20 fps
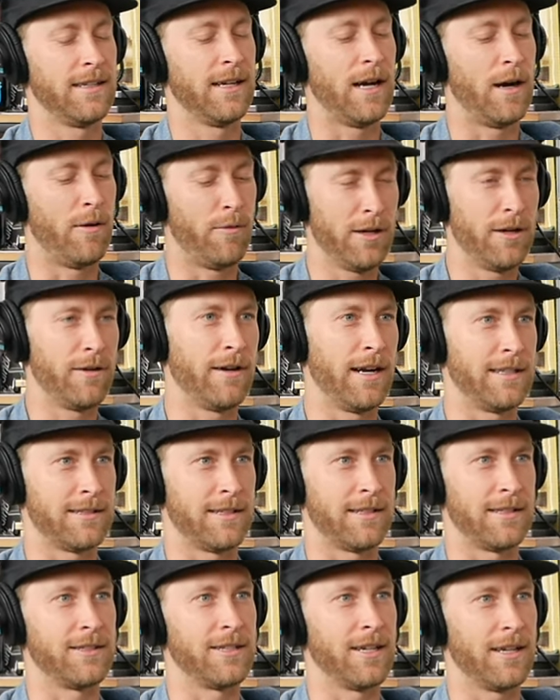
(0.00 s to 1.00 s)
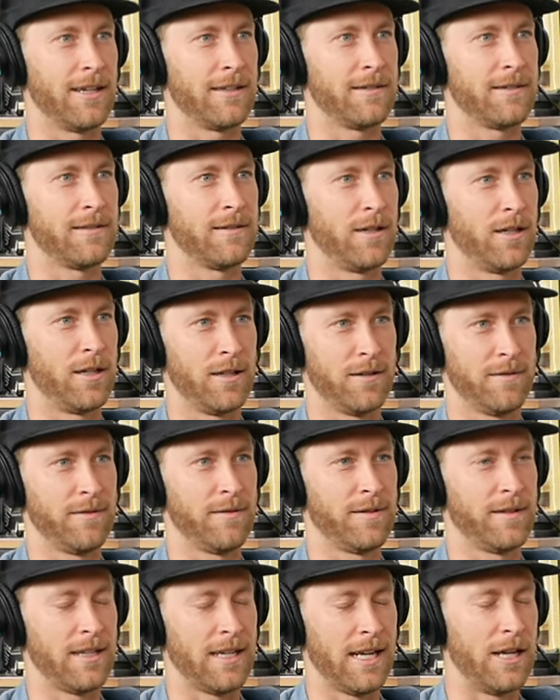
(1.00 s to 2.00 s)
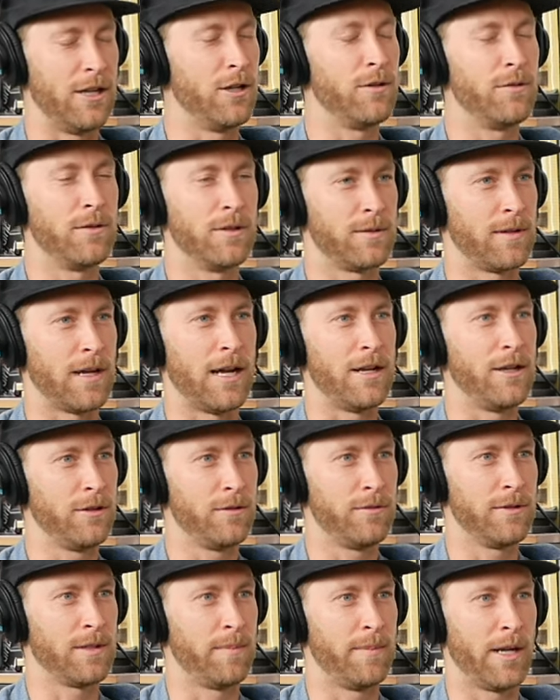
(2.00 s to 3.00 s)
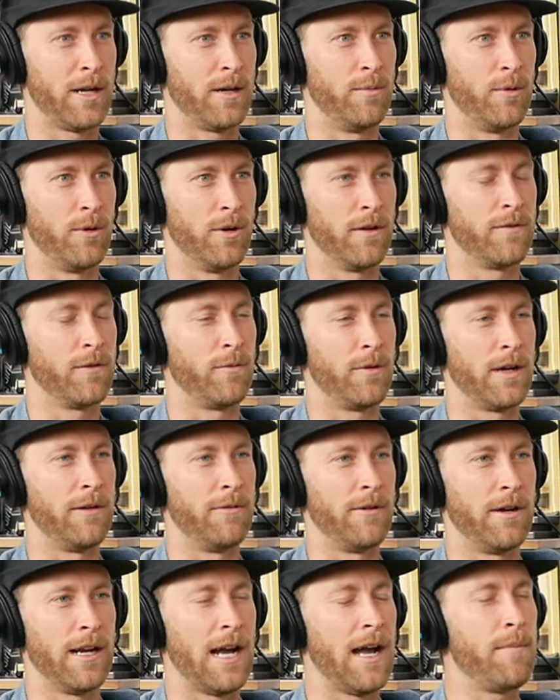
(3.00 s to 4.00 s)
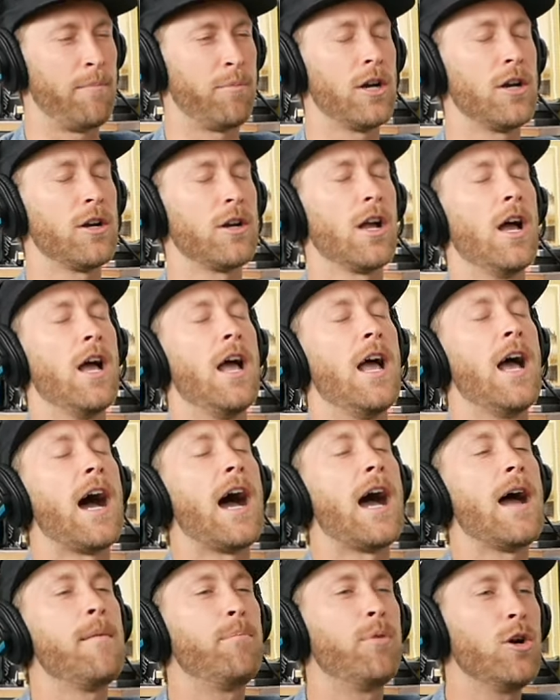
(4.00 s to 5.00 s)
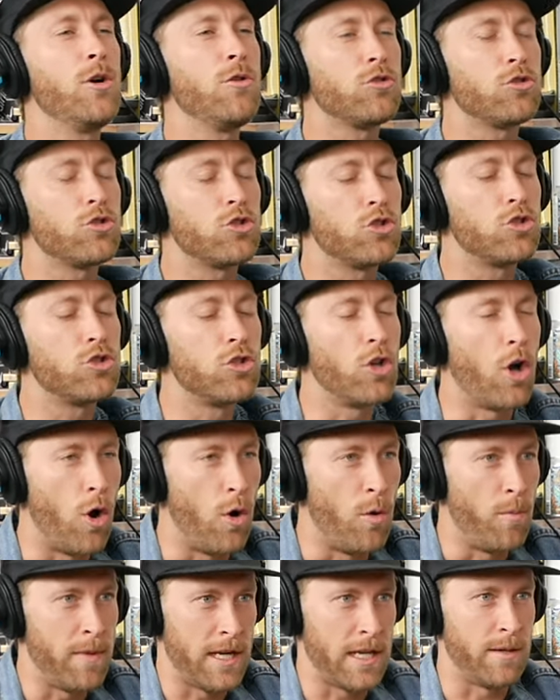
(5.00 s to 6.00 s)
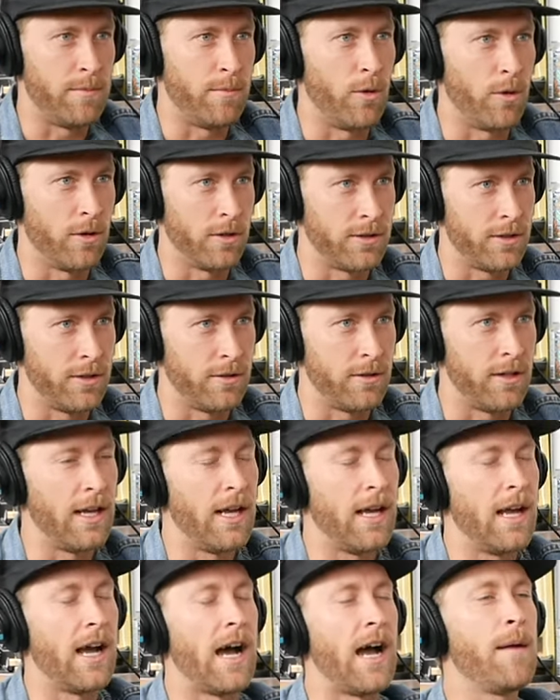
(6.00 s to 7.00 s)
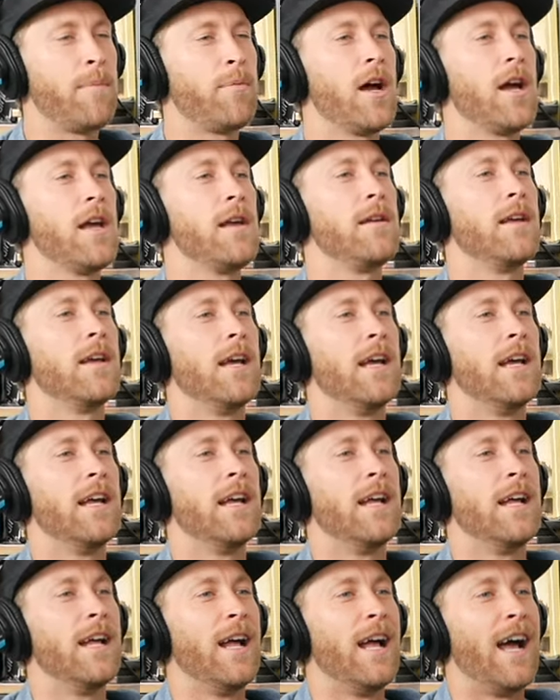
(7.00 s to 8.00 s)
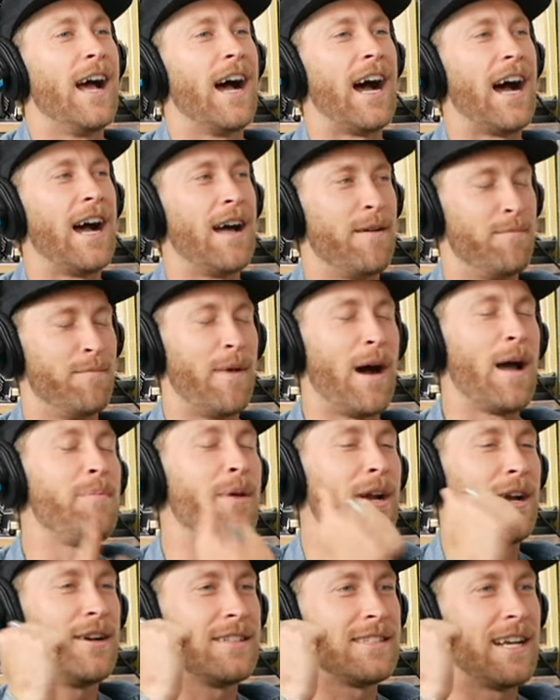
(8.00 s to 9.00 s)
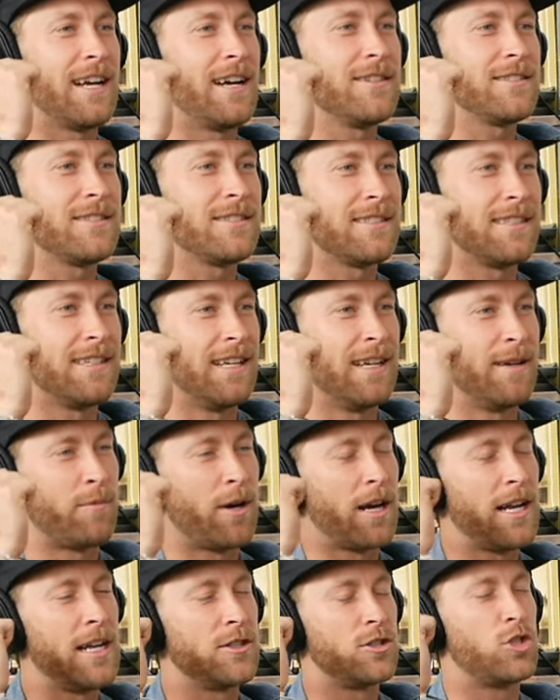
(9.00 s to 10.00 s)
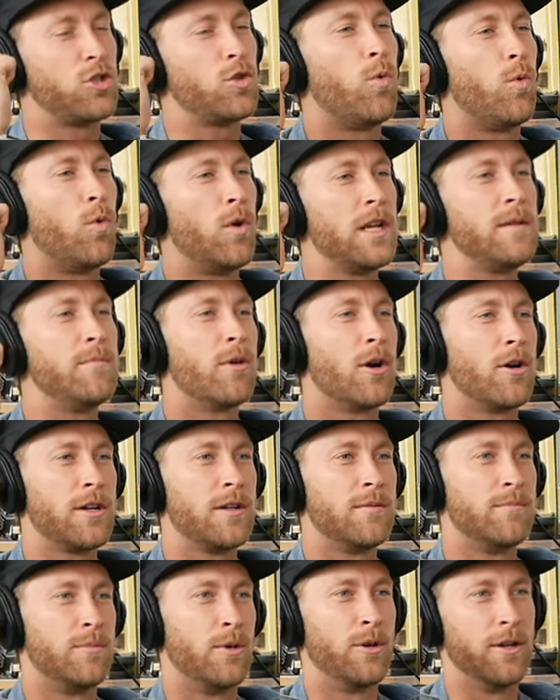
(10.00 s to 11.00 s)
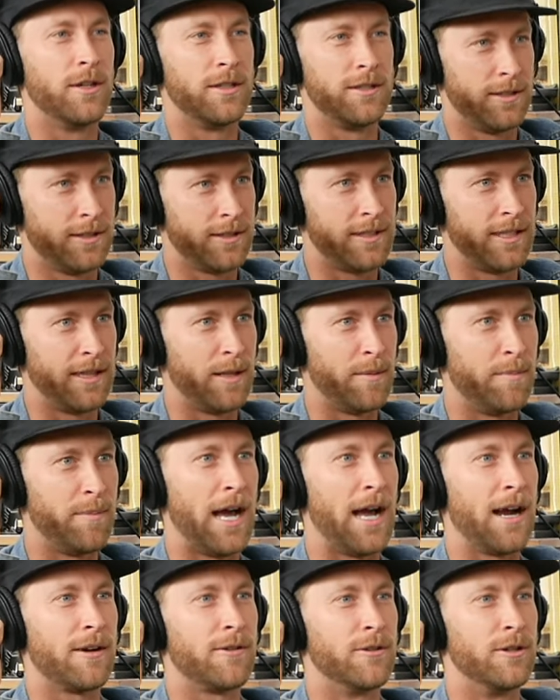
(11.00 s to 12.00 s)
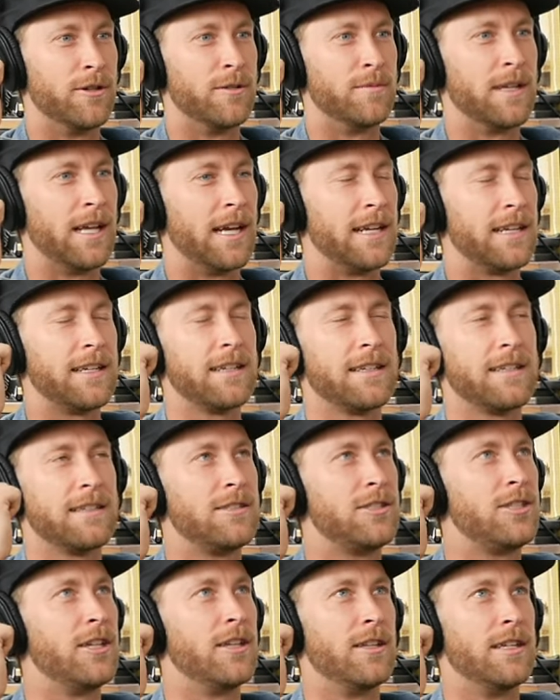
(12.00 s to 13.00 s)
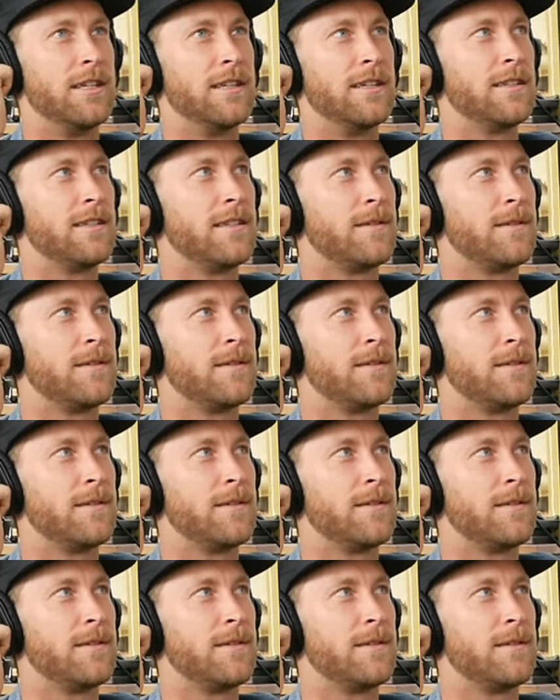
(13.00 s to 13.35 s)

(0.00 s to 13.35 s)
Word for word: I wanted to ride Slingshot. I knew it was, I knew it was a better board for what I wanted. I broke, I broke so many boards, dude. I probably, my parents' house probably has twenty broken boards just in the back room, like chilling.